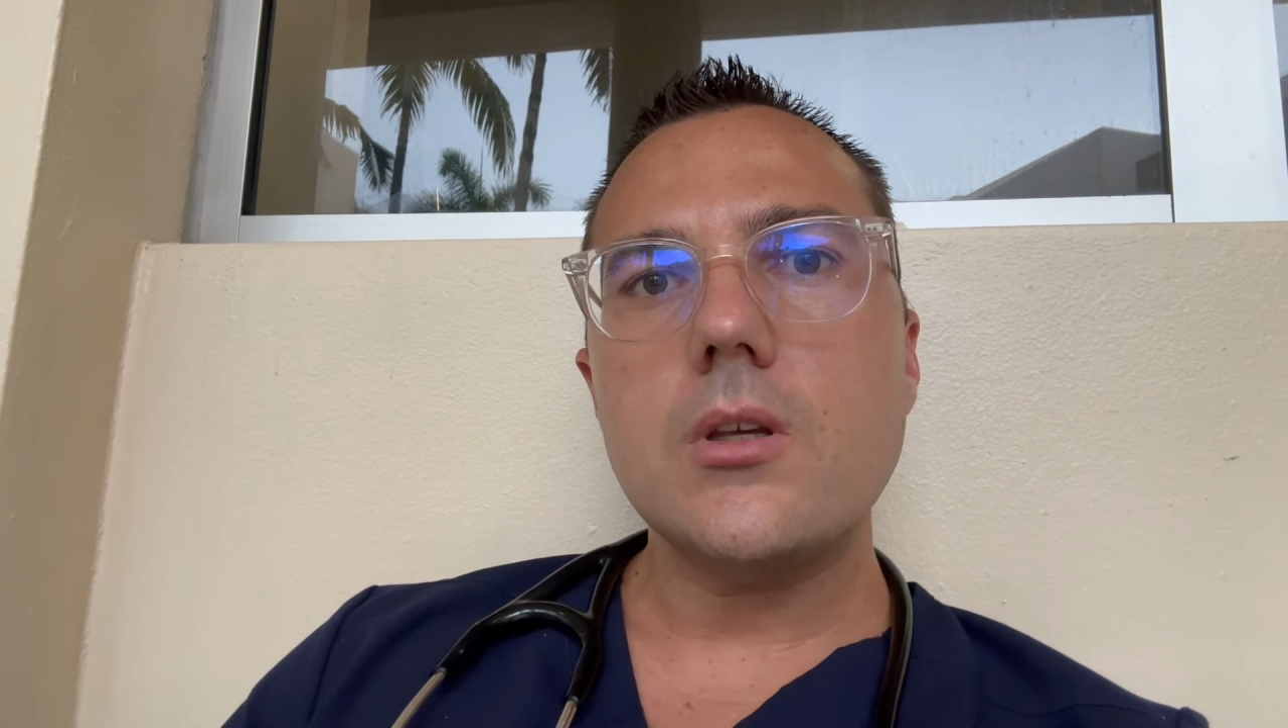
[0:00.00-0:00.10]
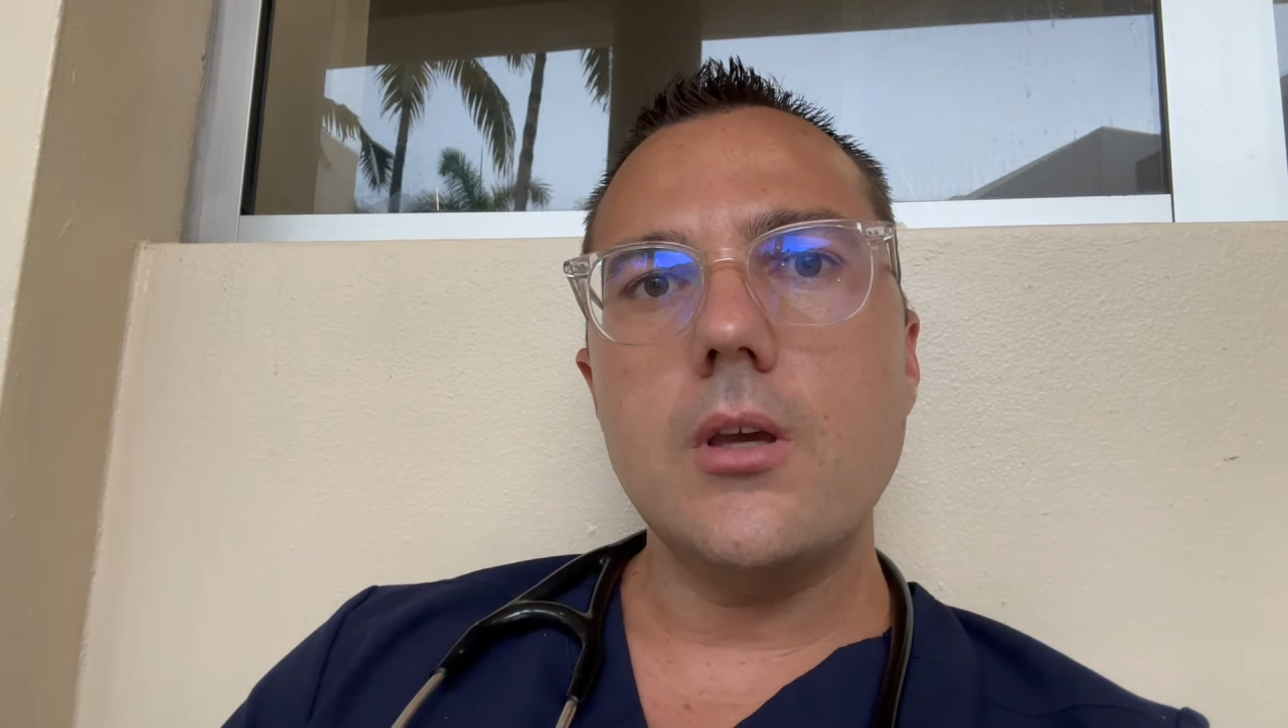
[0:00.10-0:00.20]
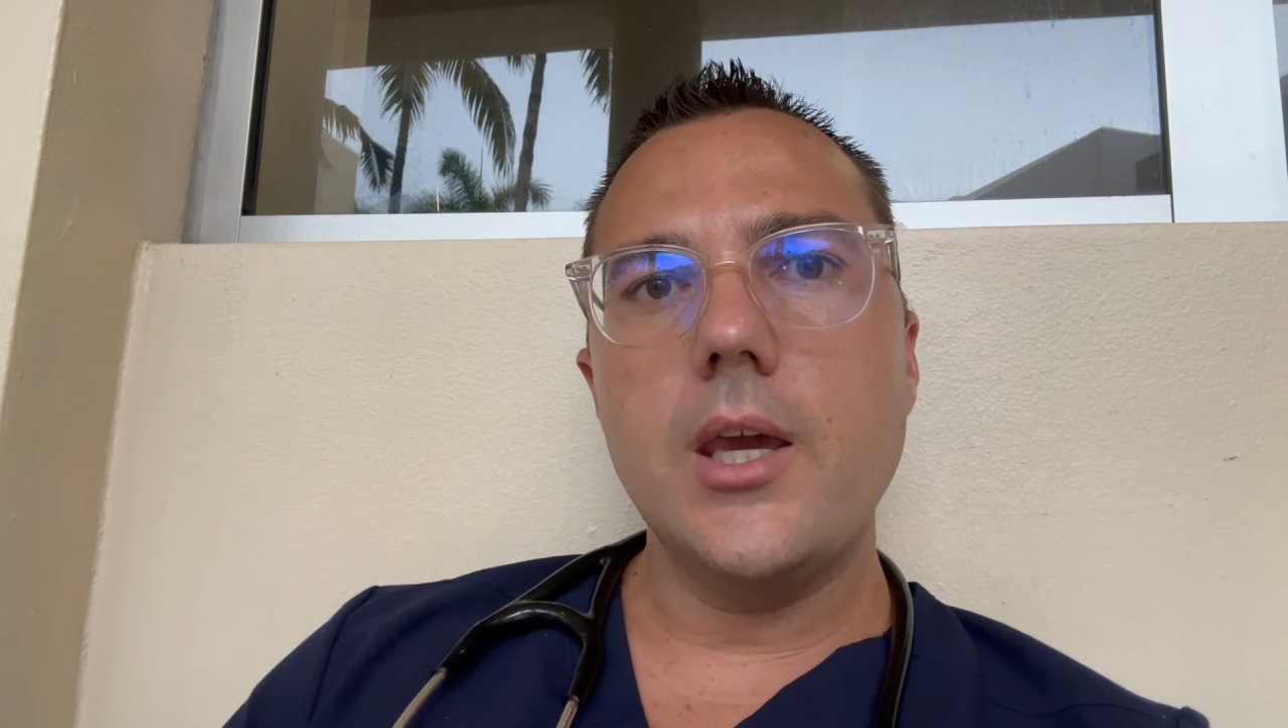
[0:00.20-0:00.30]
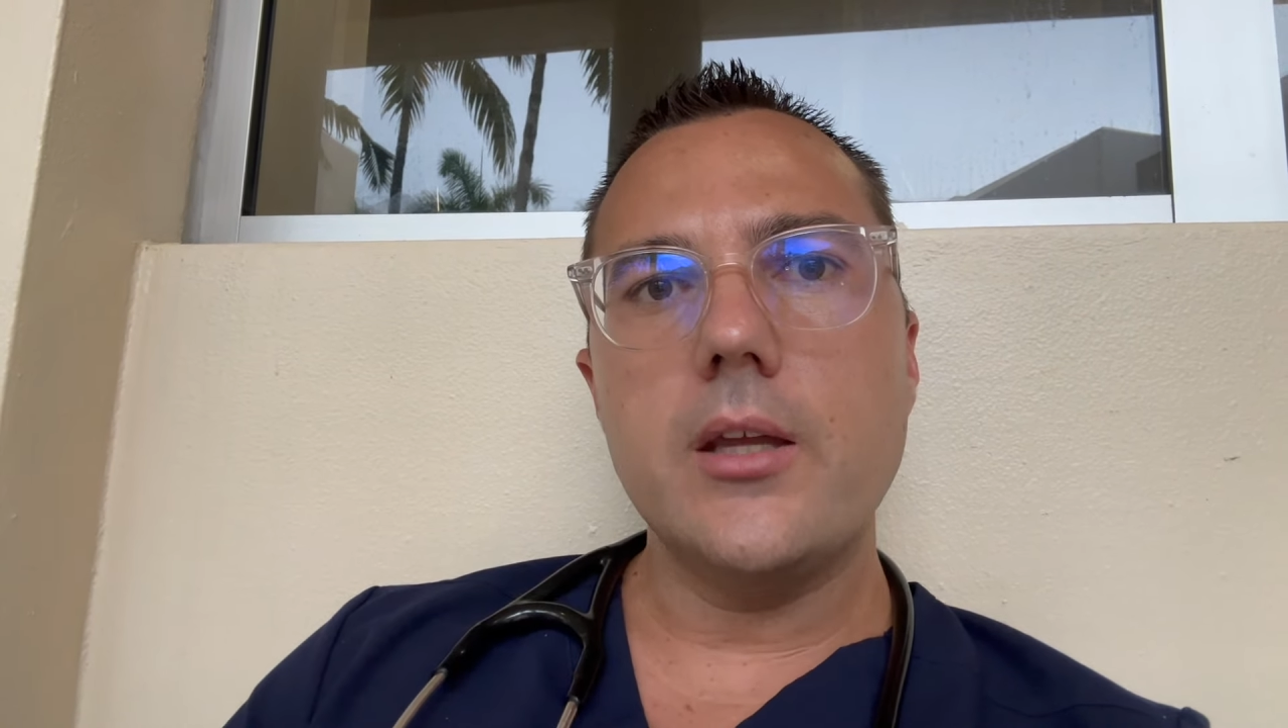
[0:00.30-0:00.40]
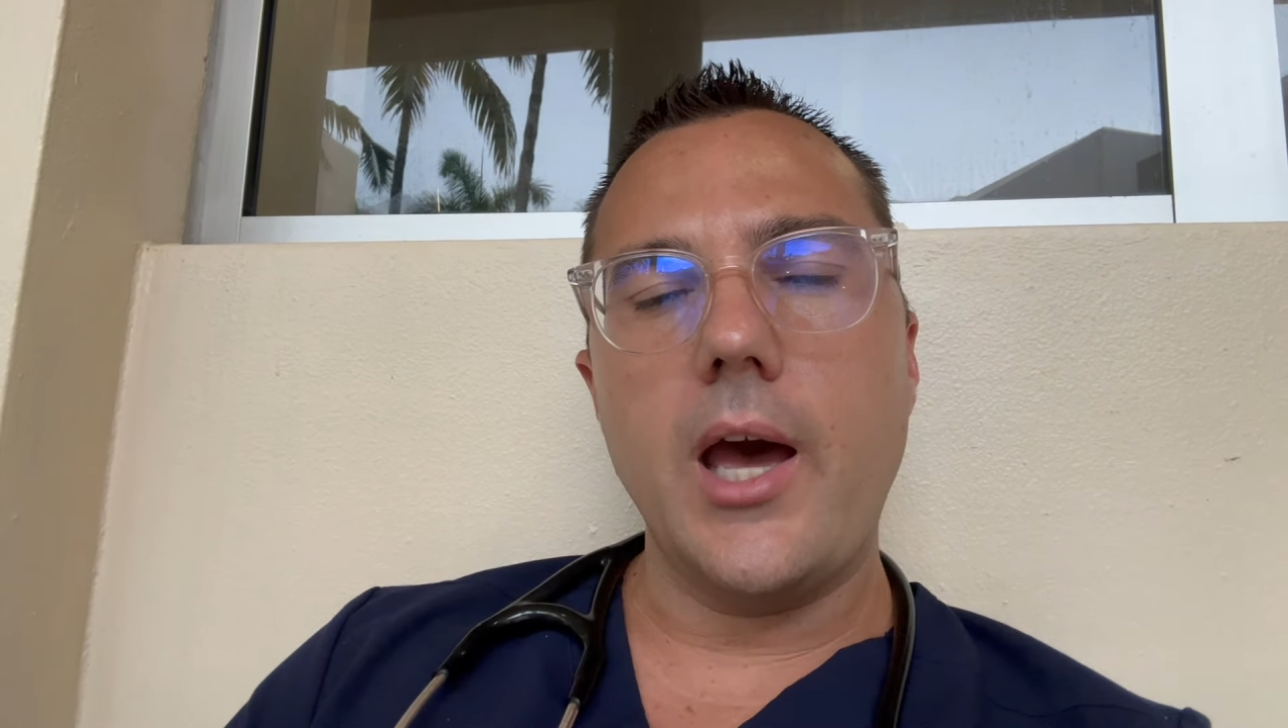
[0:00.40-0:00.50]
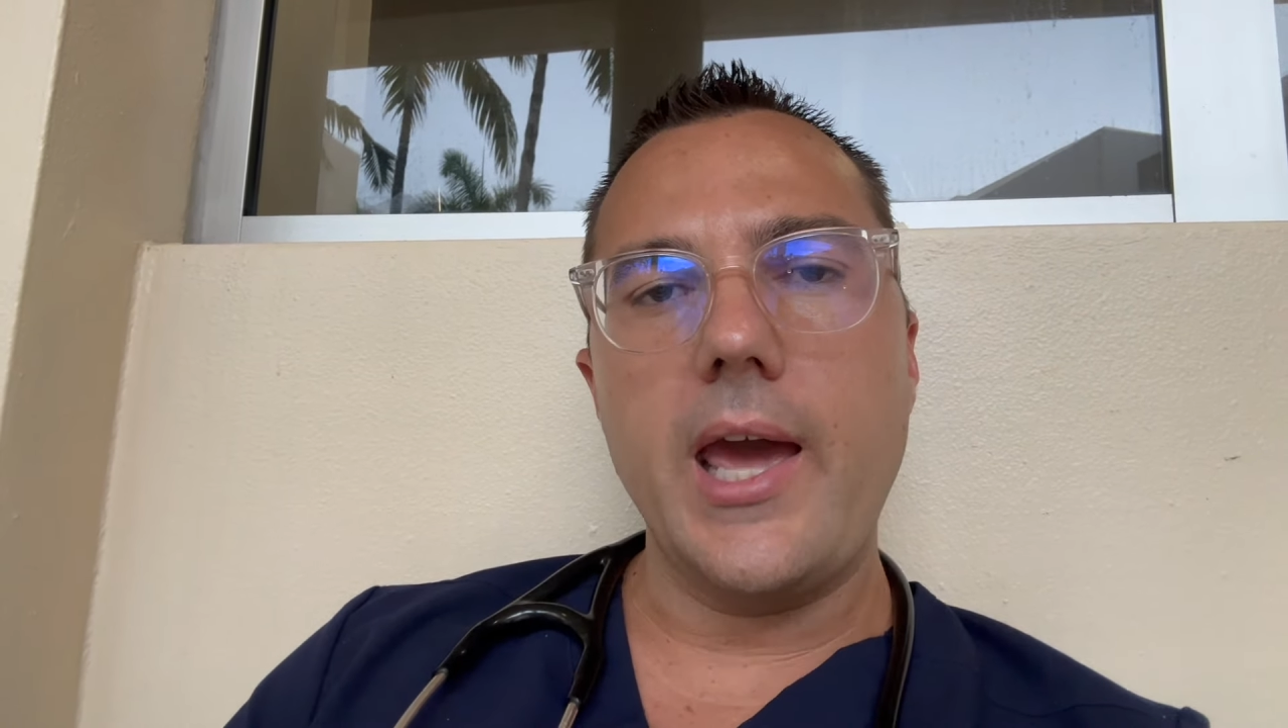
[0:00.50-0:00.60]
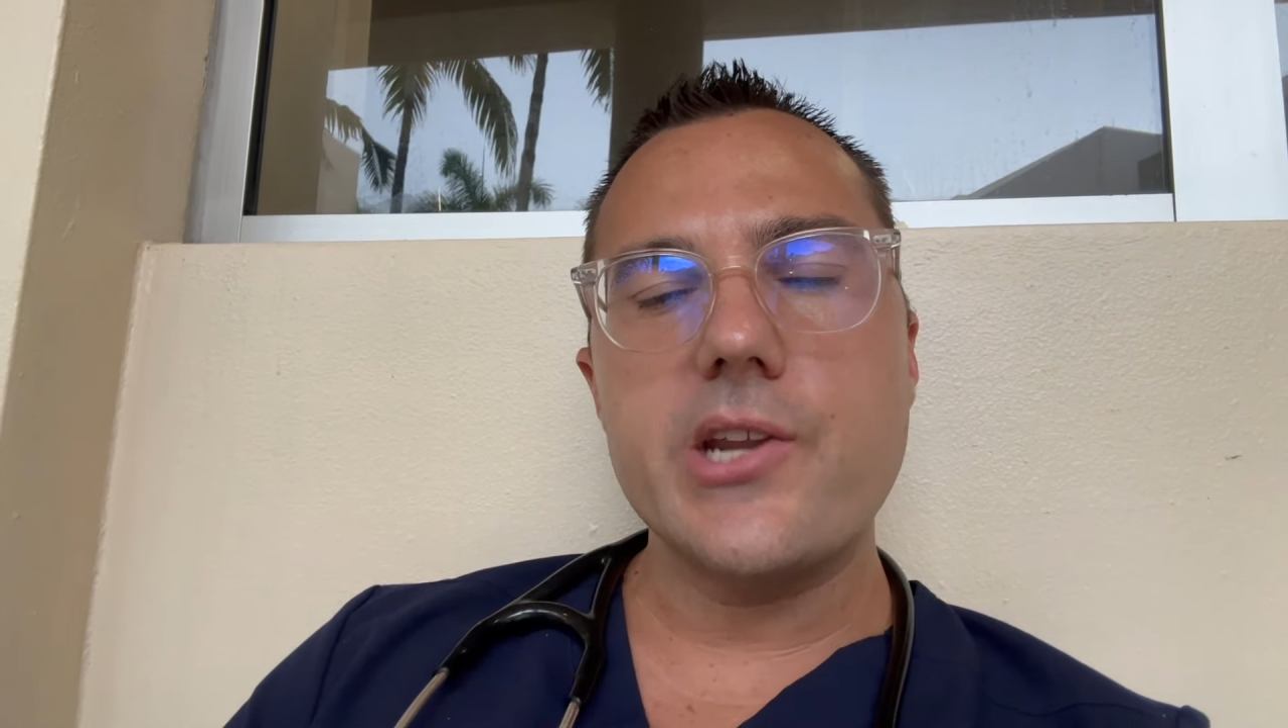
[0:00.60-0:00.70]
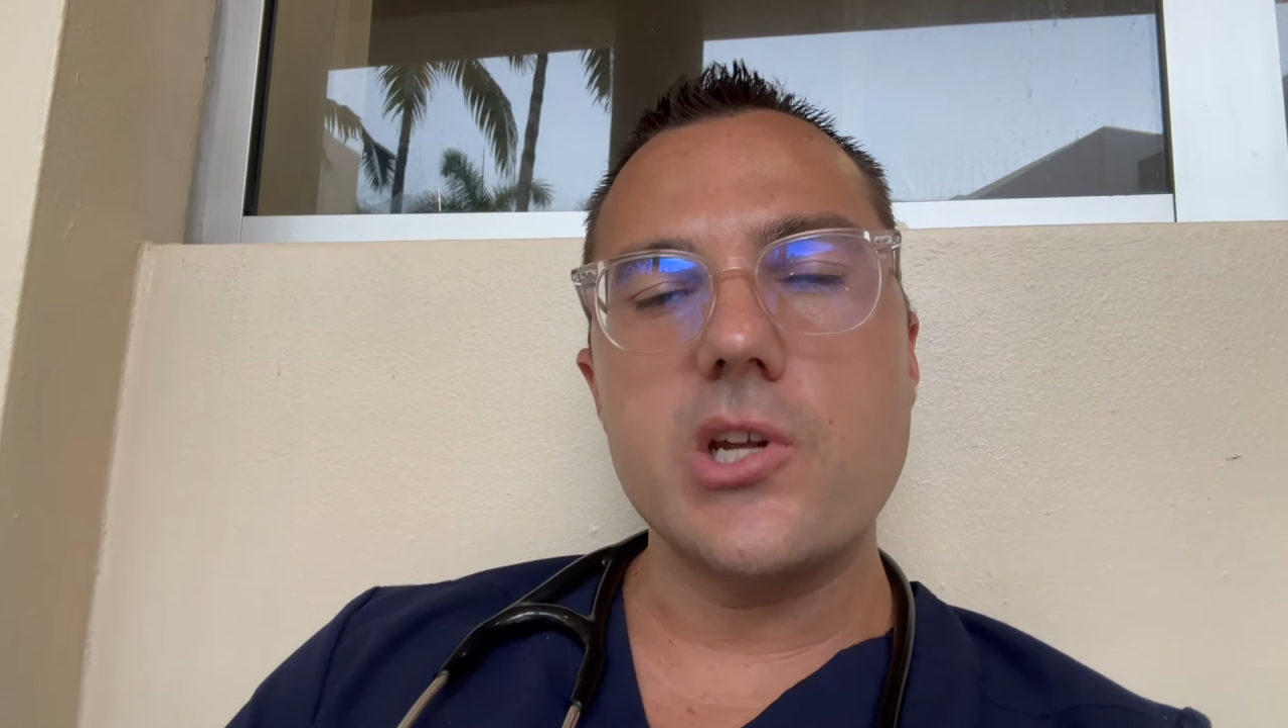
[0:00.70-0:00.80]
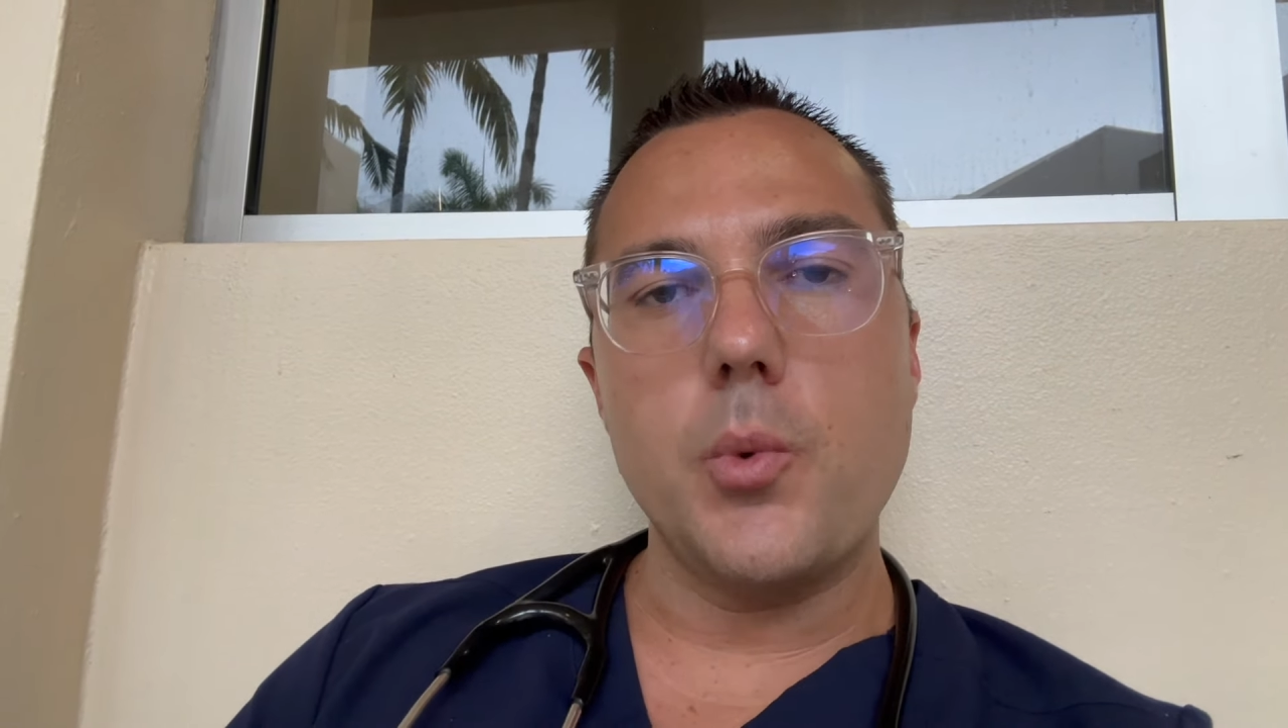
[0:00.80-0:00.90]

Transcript: And I actually